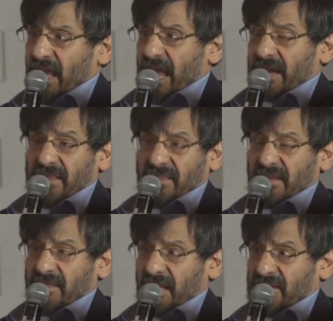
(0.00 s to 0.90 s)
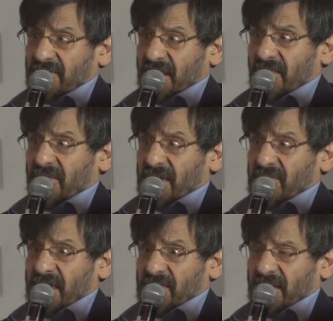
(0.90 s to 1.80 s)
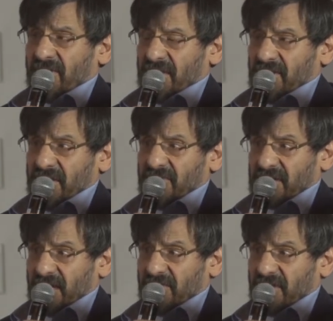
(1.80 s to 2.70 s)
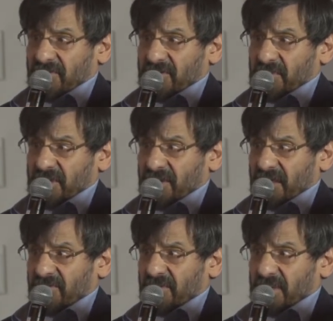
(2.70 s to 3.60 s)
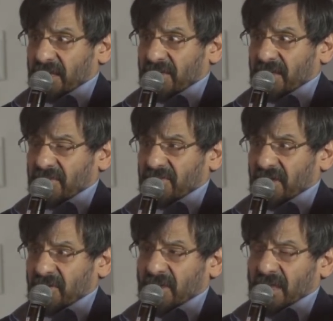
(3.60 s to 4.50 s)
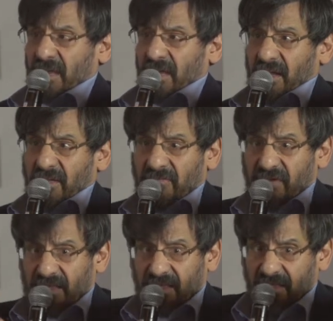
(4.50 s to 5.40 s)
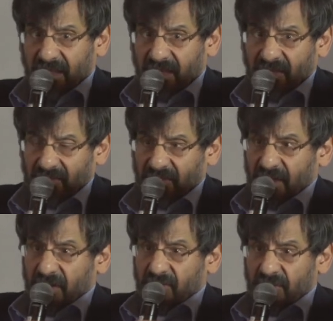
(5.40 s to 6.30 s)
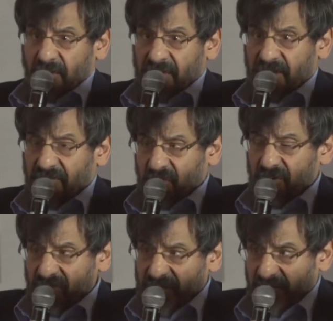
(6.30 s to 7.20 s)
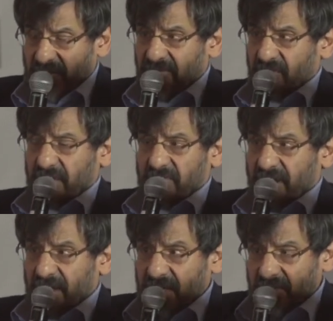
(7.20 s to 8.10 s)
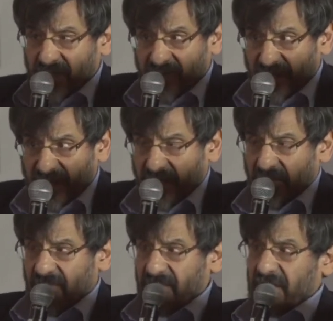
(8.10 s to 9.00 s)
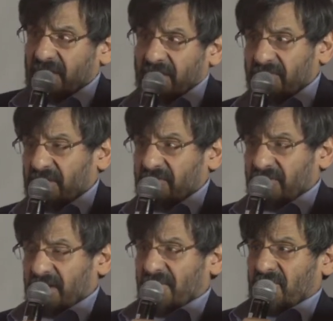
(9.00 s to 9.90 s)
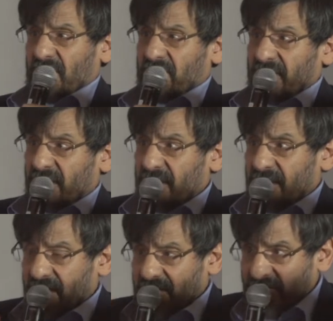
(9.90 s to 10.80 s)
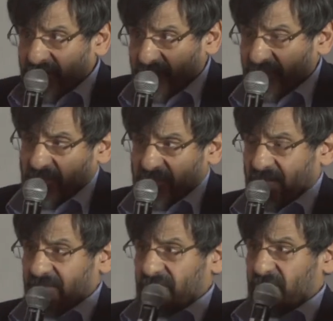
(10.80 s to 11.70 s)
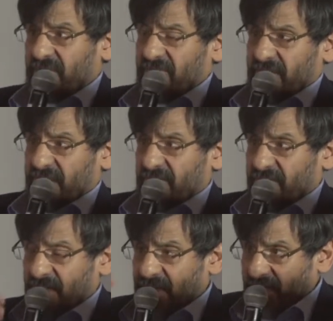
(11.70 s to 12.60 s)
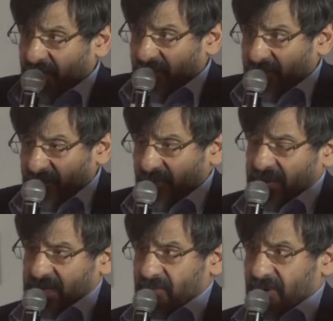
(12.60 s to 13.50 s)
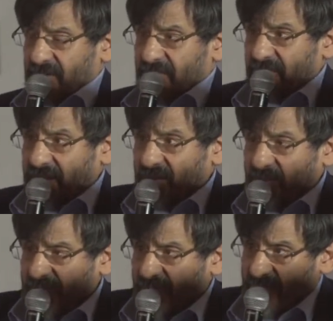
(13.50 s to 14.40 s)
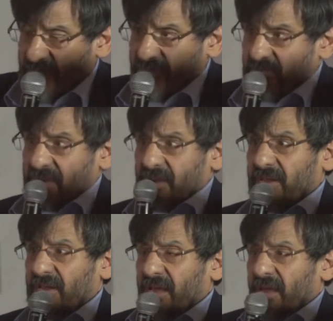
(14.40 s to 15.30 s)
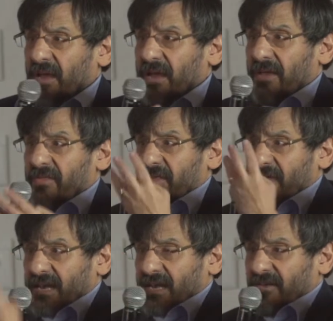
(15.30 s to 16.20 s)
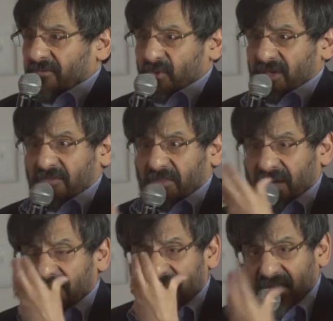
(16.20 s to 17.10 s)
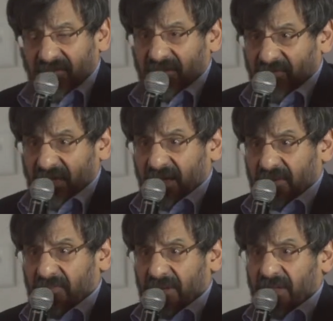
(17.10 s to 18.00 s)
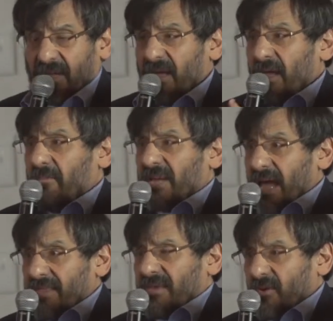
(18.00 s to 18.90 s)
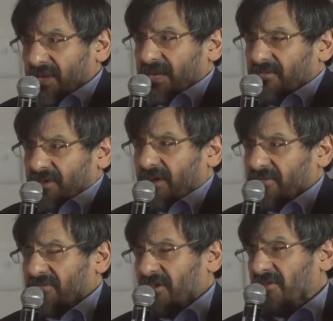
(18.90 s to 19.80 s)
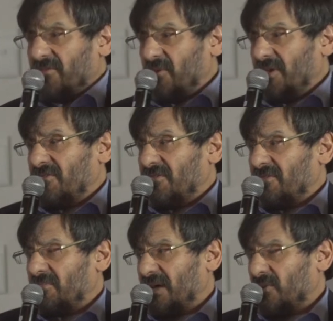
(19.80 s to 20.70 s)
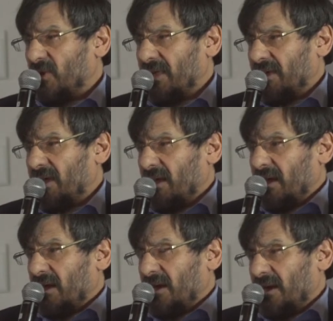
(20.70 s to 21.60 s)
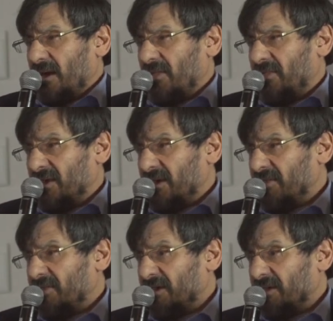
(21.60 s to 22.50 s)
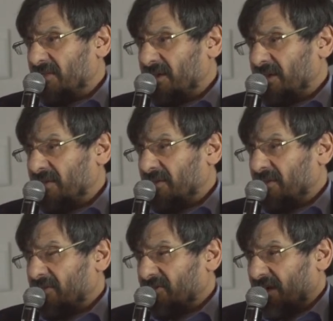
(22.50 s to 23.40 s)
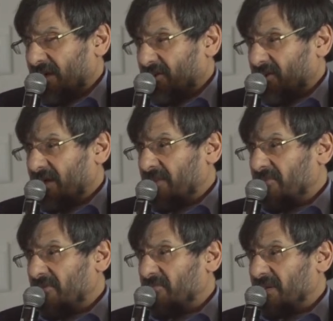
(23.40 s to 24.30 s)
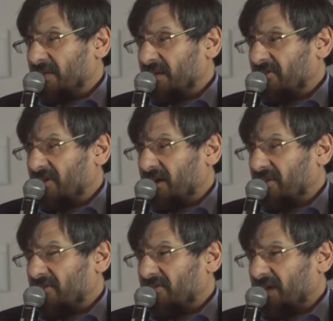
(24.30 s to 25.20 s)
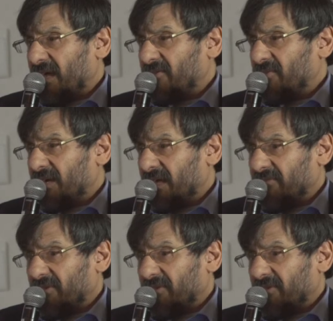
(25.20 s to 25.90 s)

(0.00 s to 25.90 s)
Uh, and I think that, uh, that, that, that, serious doubts have to be raised about that. So the fact that there is room for a real left wing party, because I don't see the EFF as a left wing party, it's, it's in my view, it's a, it's a, it's a right, it's a right wing nationalist party, uh, that left-wing space is available, but I think we need to ask serious questions about whether uh, the, the, the, the, the trade union movement in its current state or